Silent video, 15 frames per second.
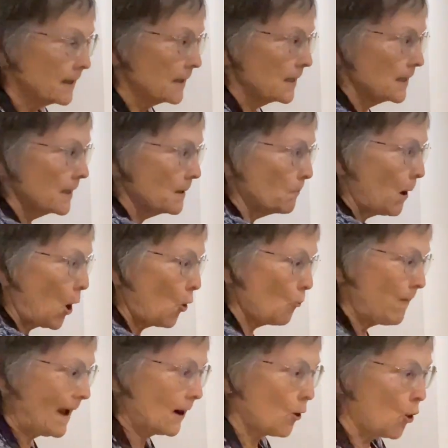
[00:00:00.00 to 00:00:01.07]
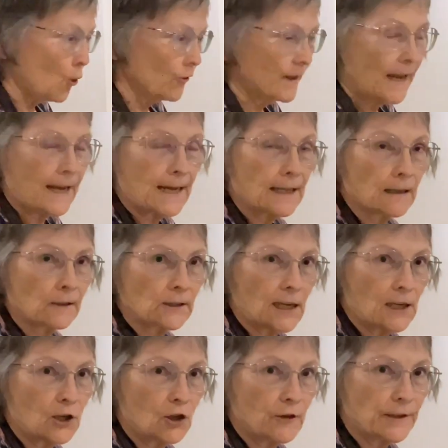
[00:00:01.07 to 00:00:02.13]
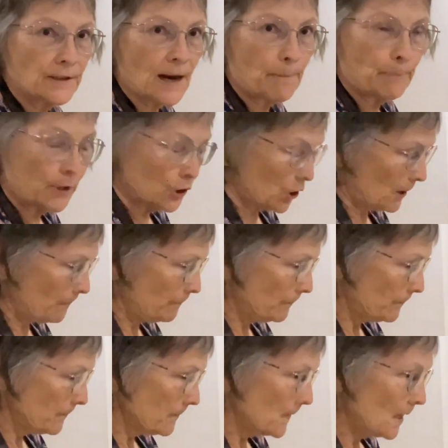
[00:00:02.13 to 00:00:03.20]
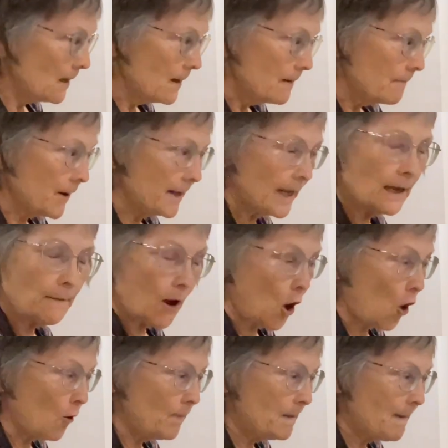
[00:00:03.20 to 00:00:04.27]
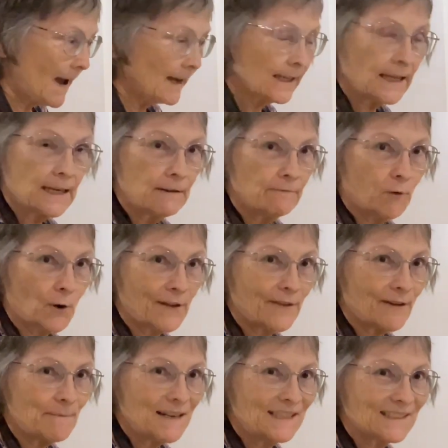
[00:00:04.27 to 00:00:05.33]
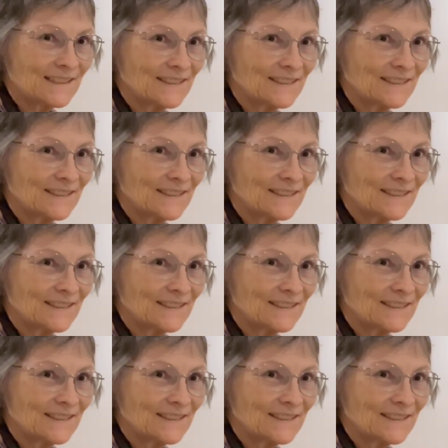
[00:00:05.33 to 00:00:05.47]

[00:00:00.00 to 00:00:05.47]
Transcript: bowl back on there, it'll tell you the temperature. Rightio, I'll be back in 45 minutes.